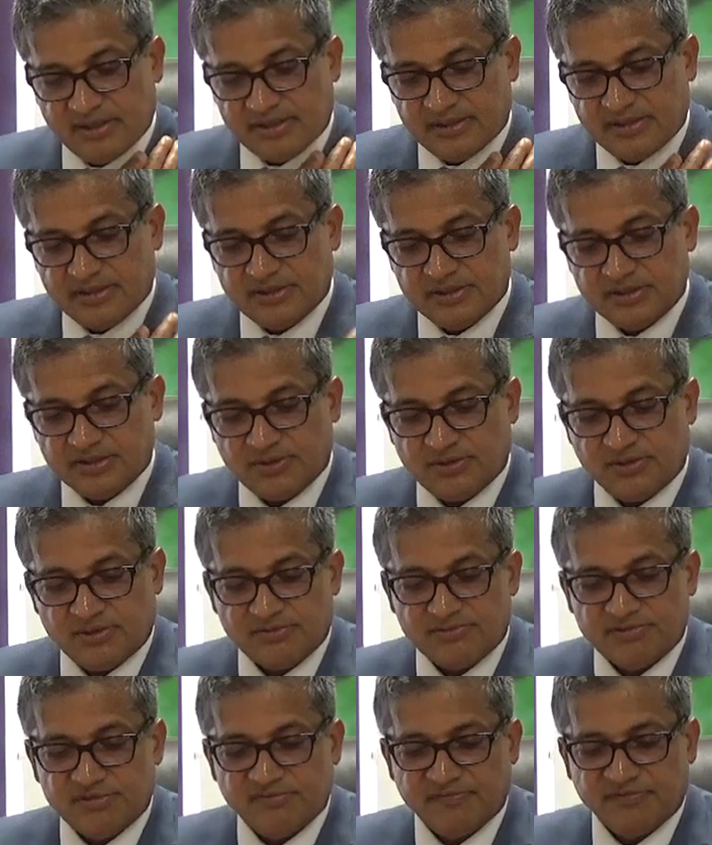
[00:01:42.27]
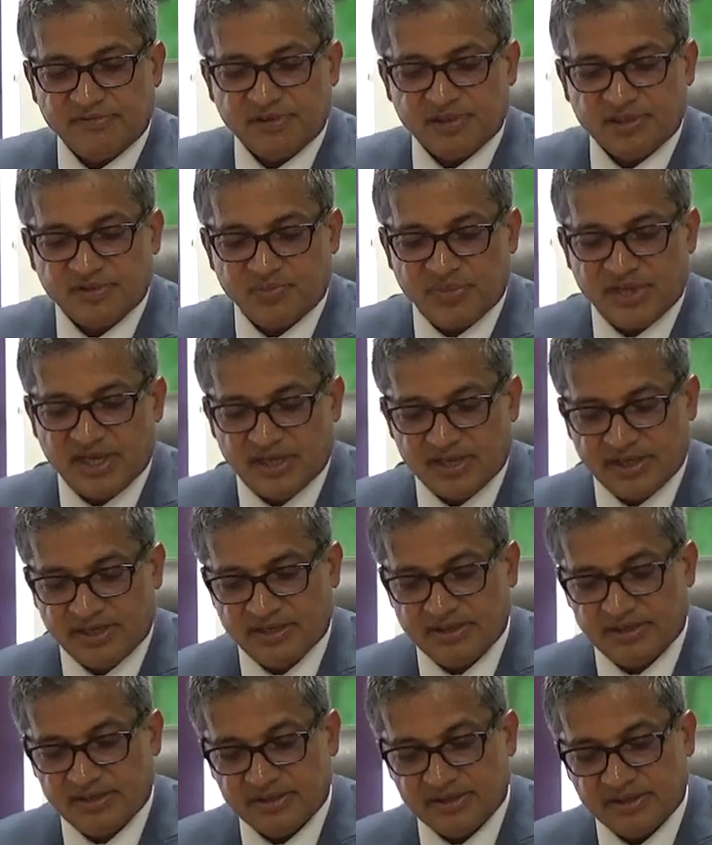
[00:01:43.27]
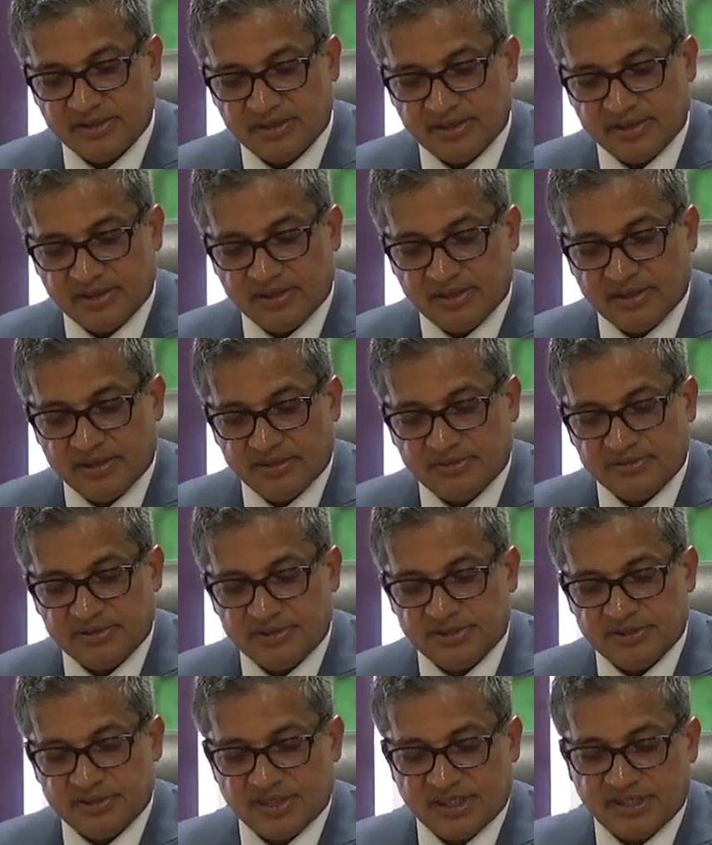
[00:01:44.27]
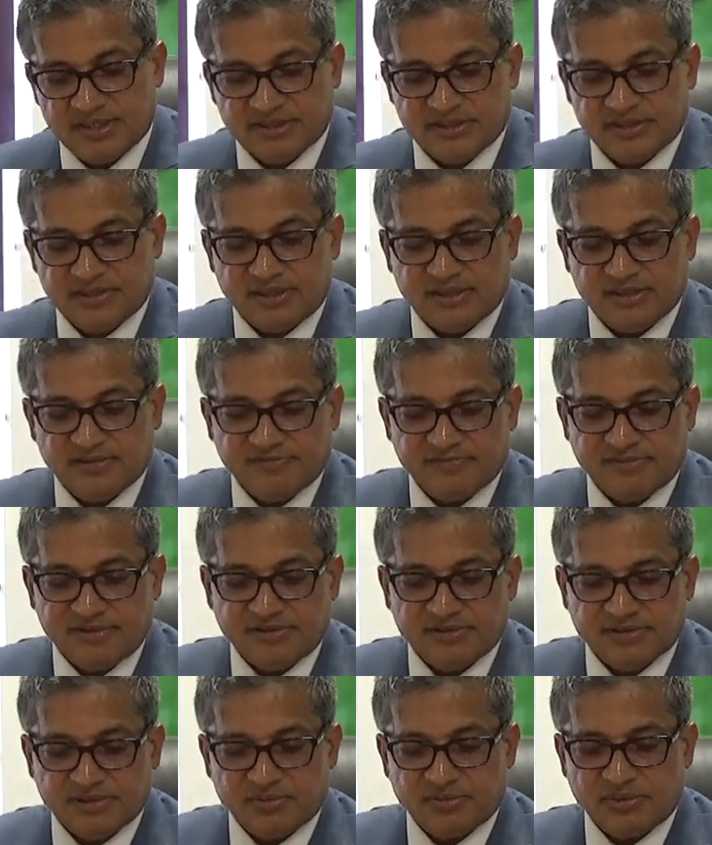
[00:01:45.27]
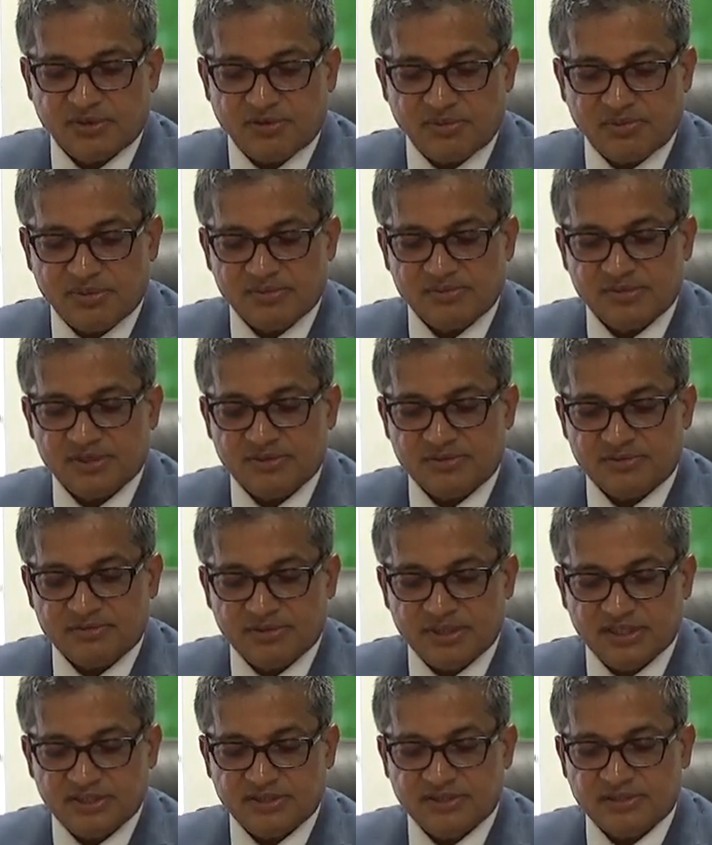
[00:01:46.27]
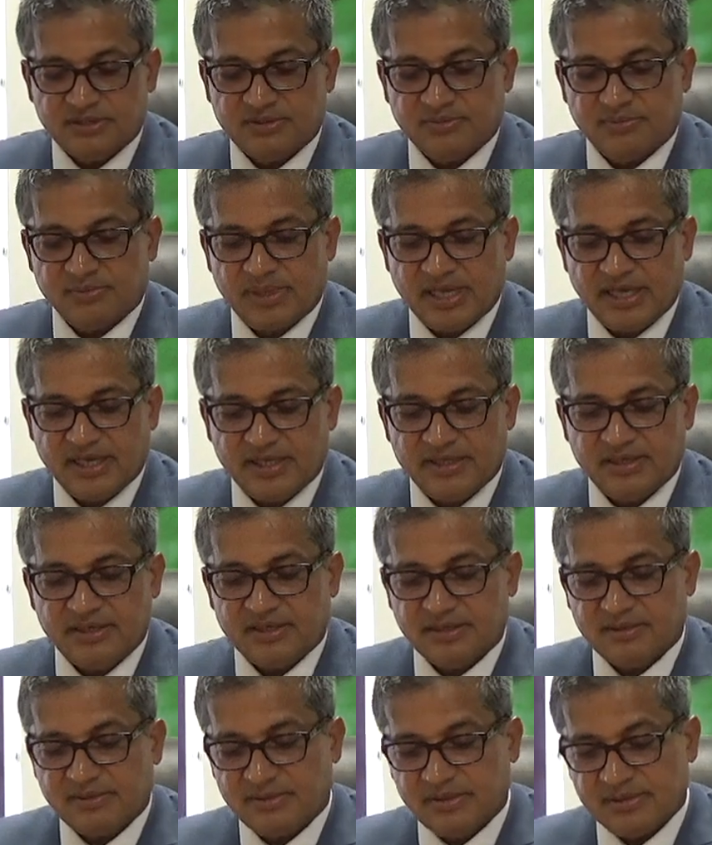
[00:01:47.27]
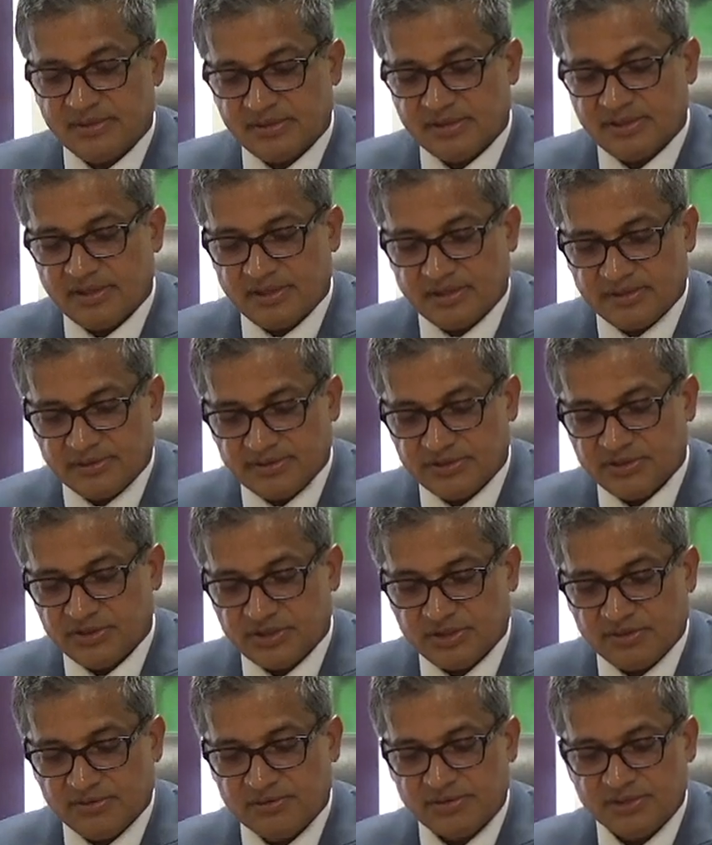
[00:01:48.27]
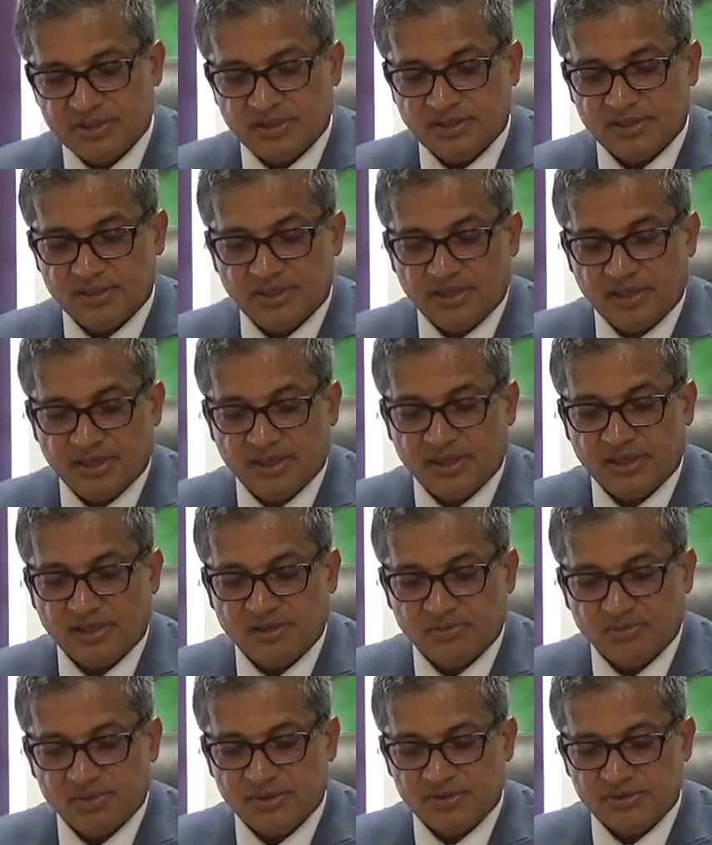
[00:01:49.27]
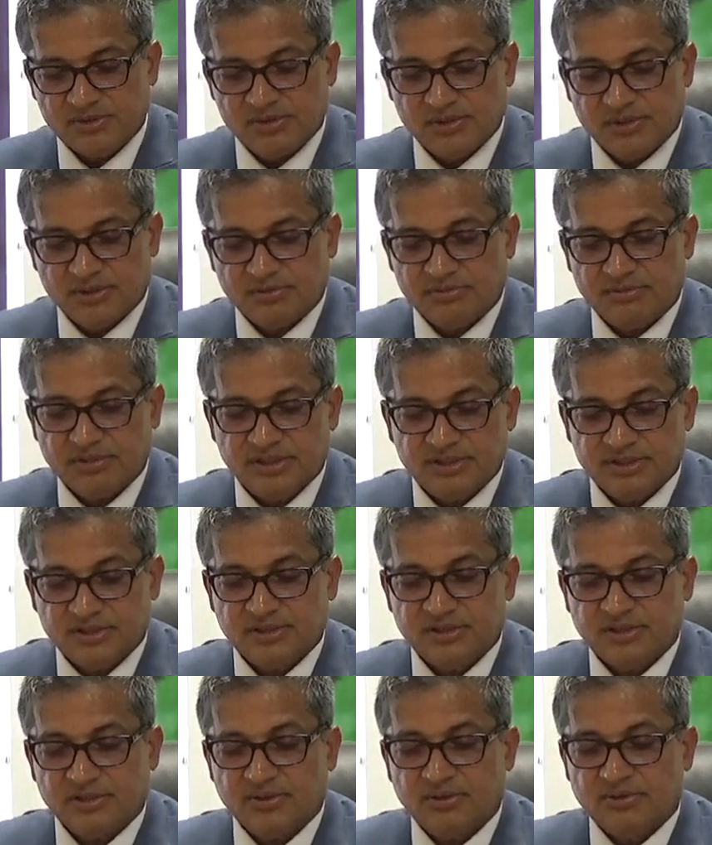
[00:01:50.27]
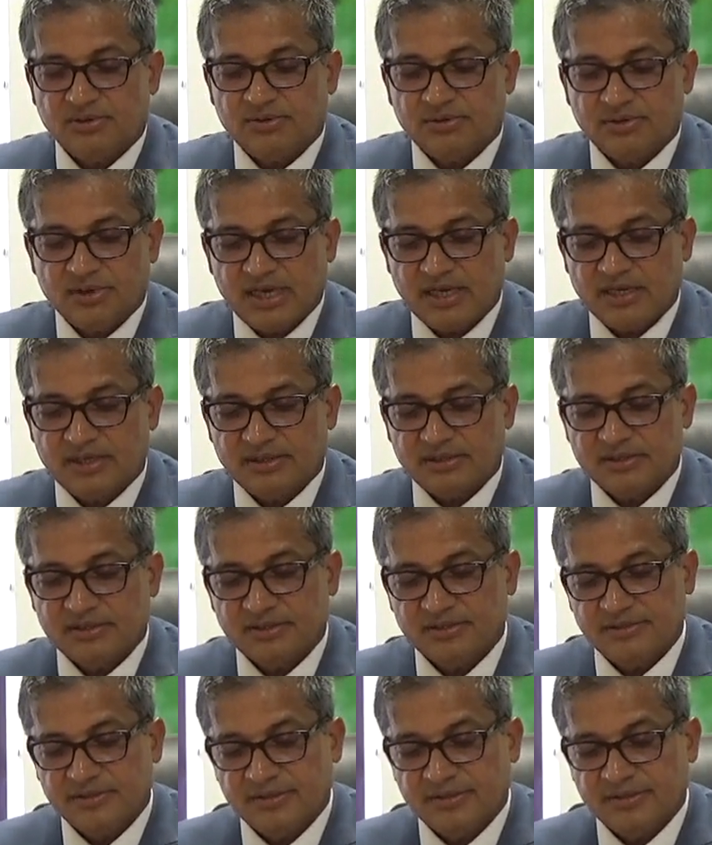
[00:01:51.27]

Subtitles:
This is called referred pain, which suggests that if there is a problem in the wrist, pain can occur in the shoulder, elbow, wrist, or hand.